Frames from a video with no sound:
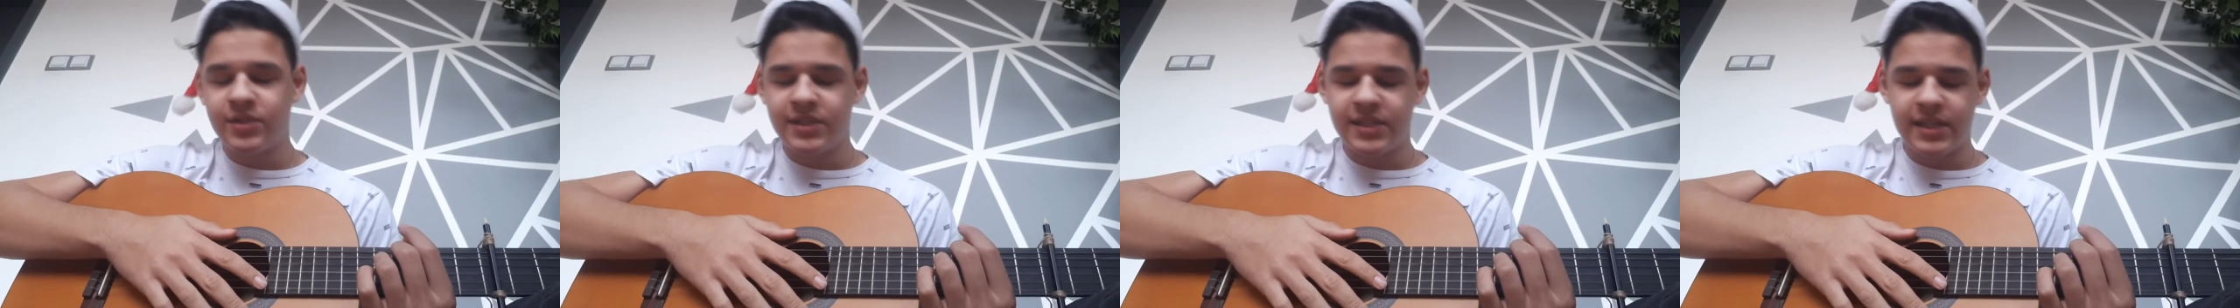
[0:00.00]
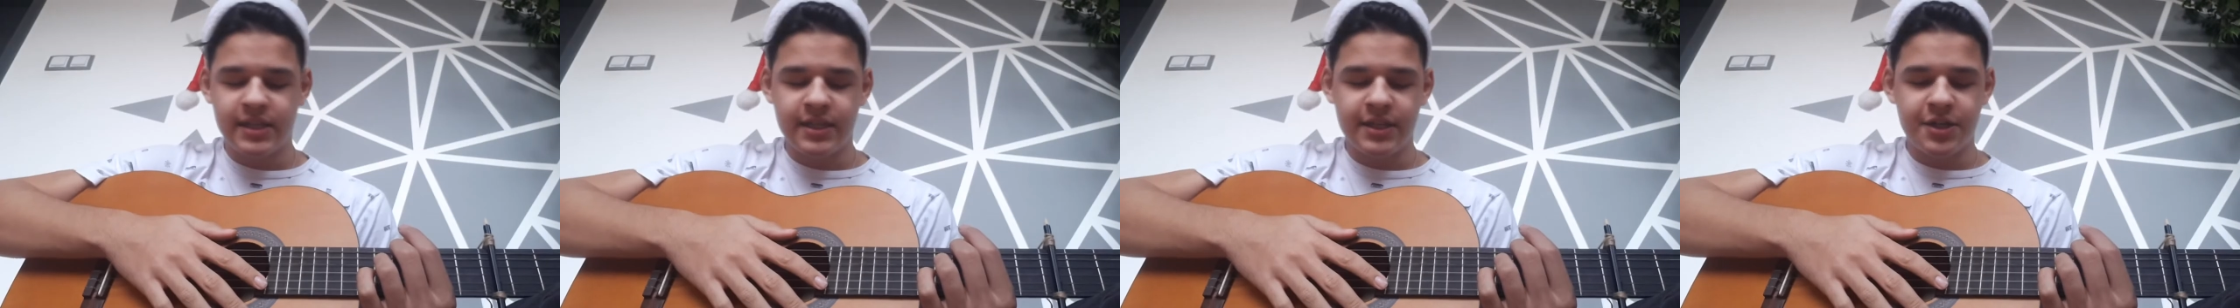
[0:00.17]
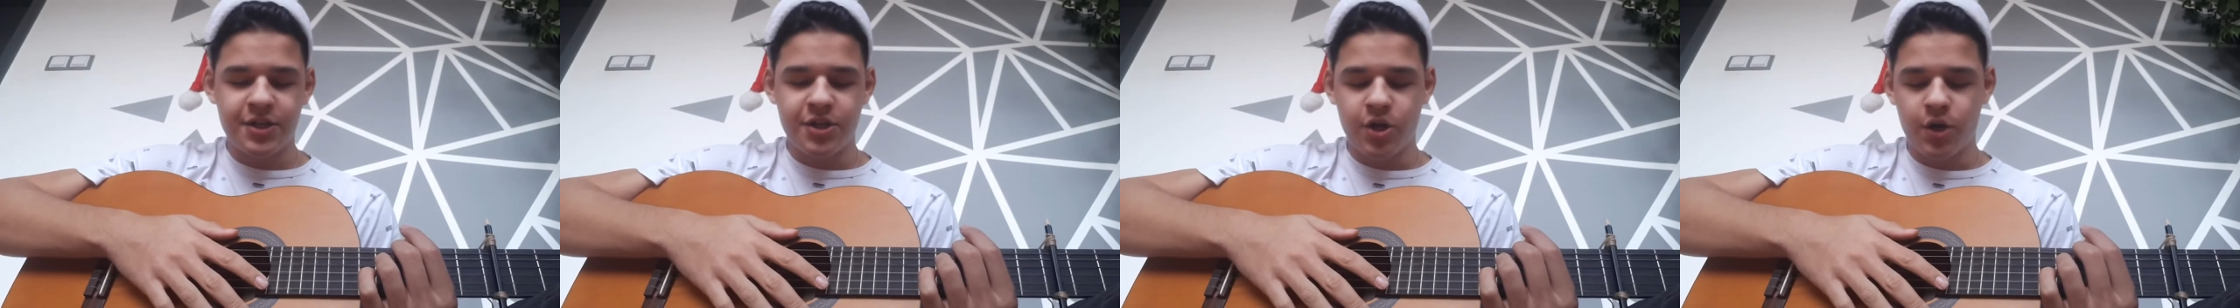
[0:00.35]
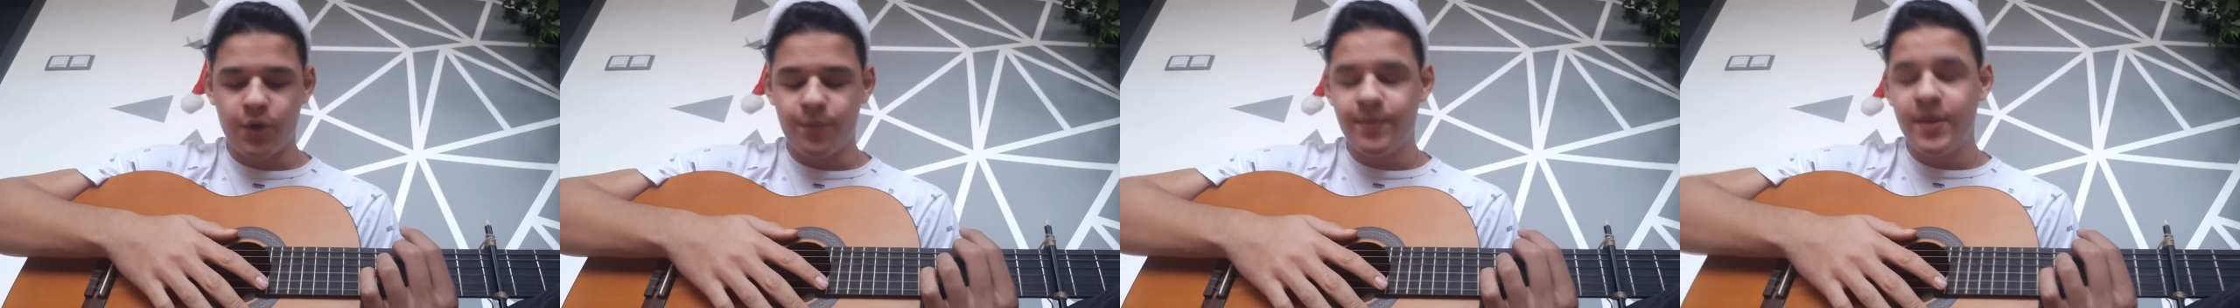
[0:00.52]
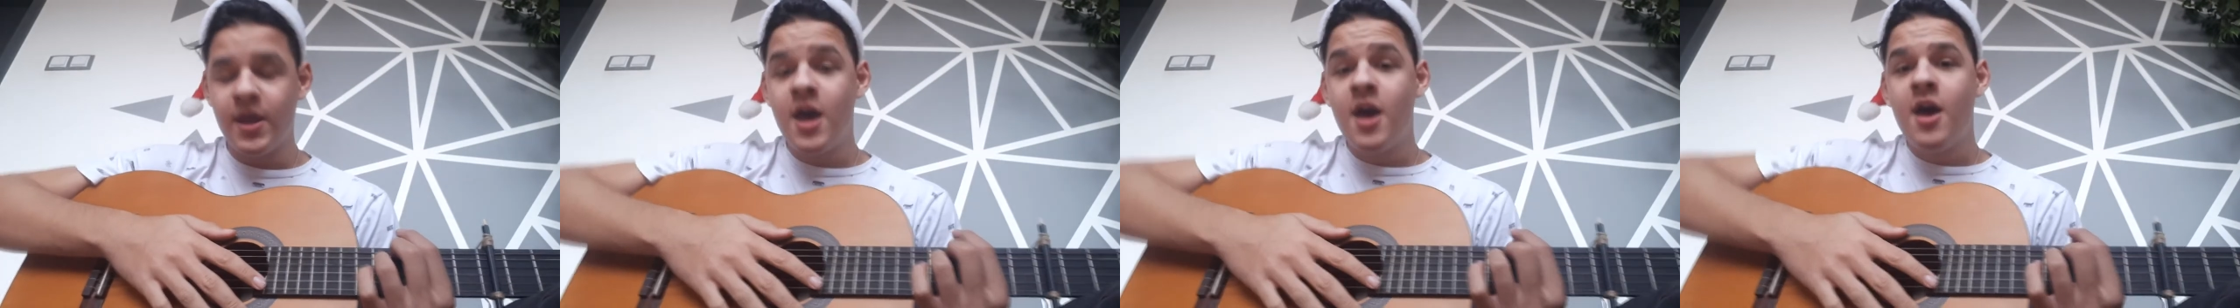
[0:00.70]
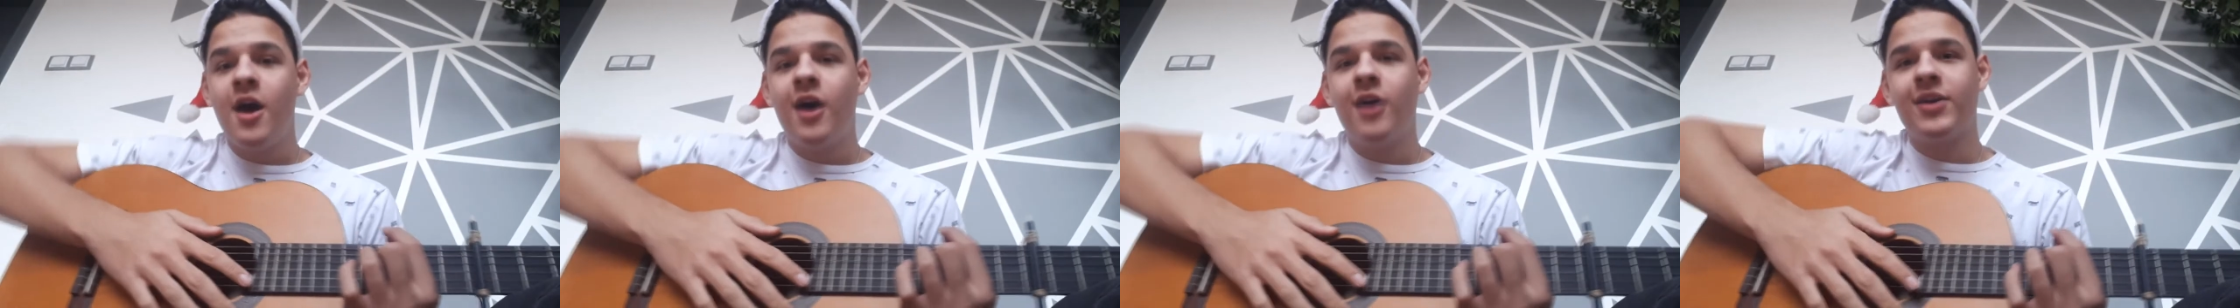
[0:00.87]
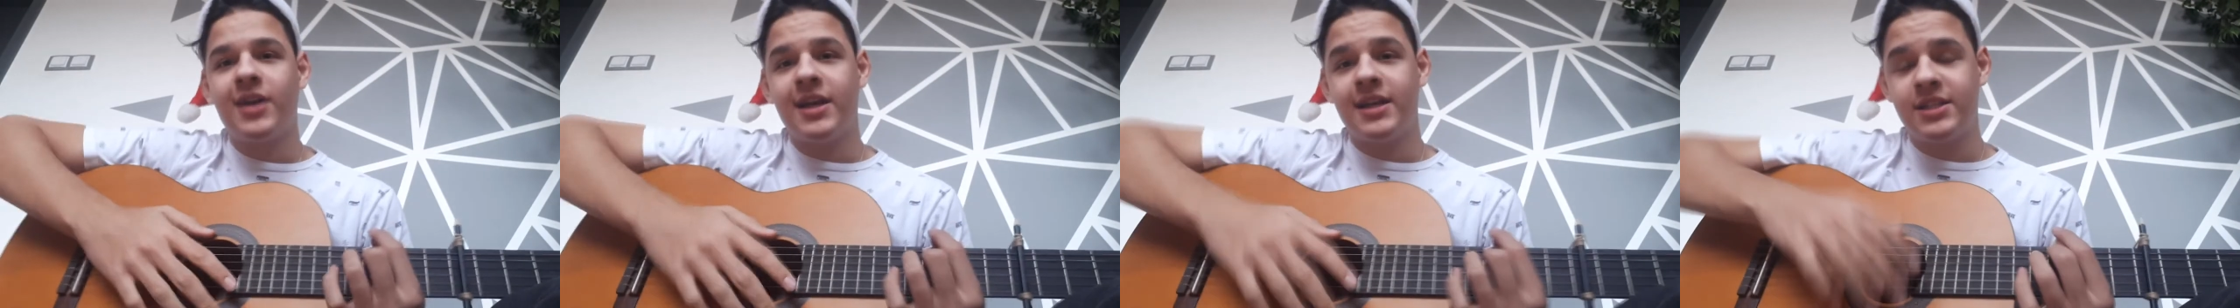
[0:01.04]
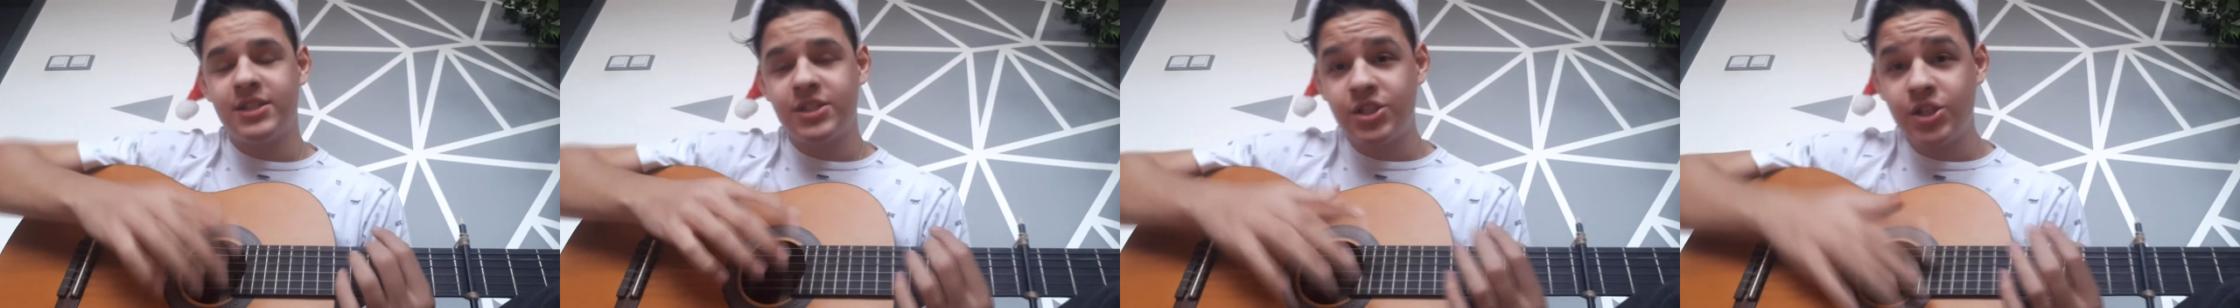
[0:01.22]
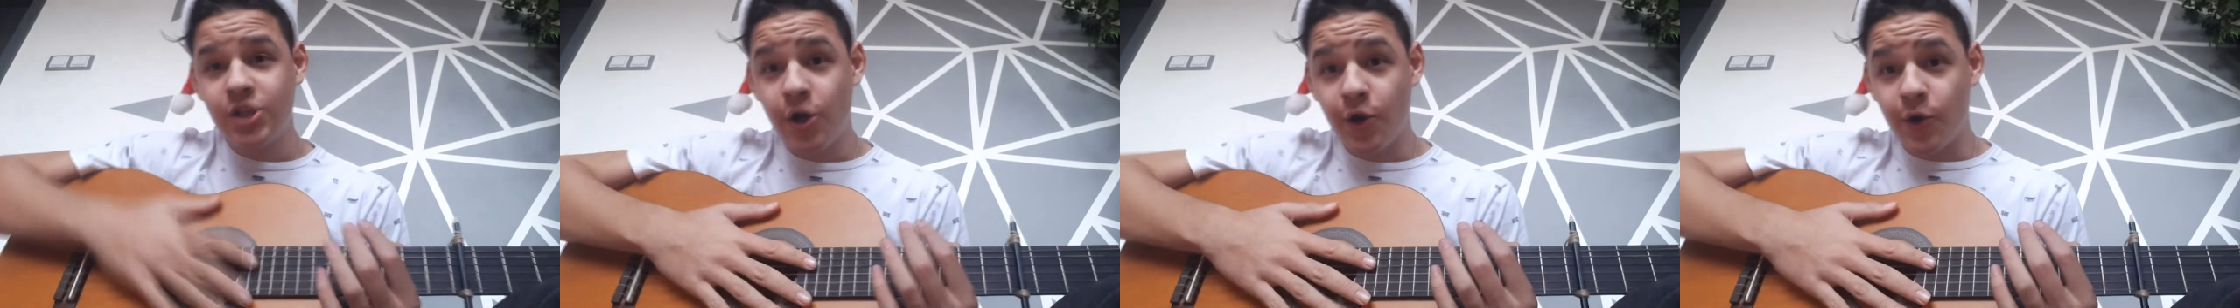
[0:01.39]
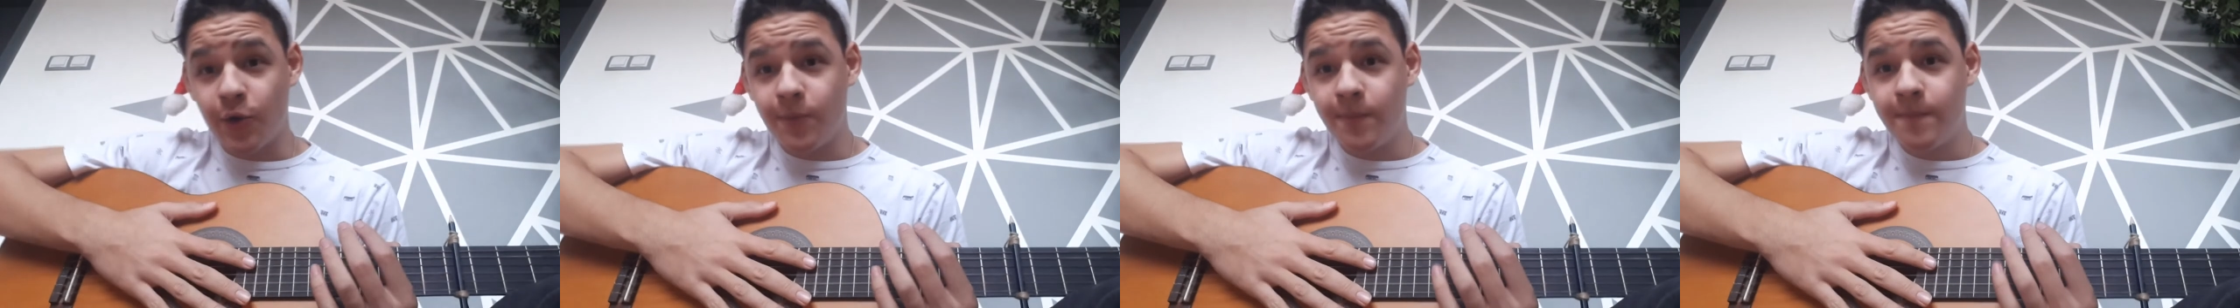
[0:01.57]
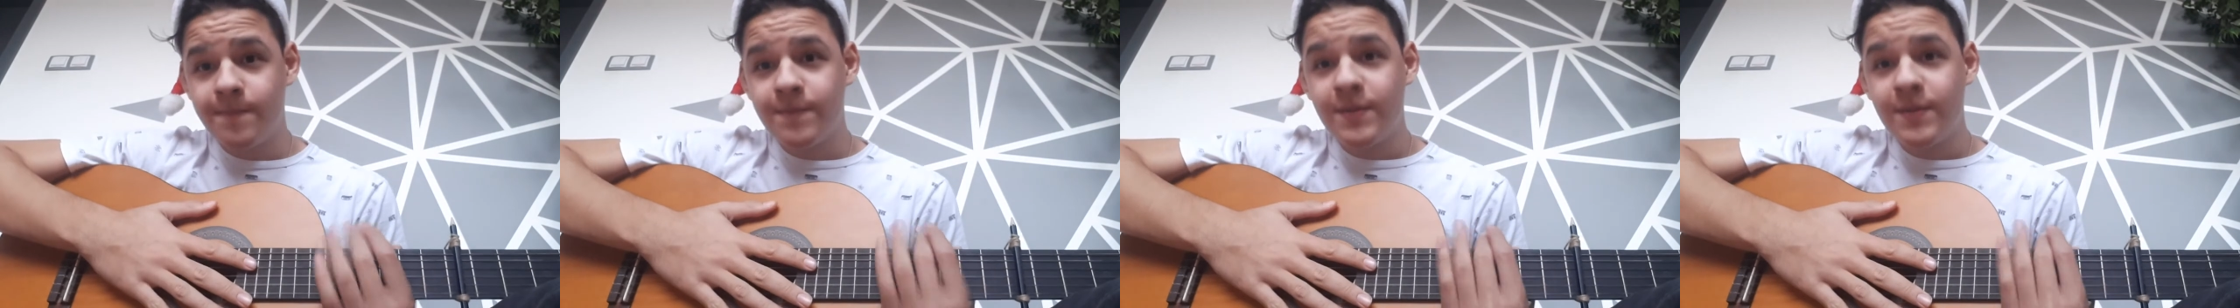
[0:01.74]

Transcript: Clear no. Okay, so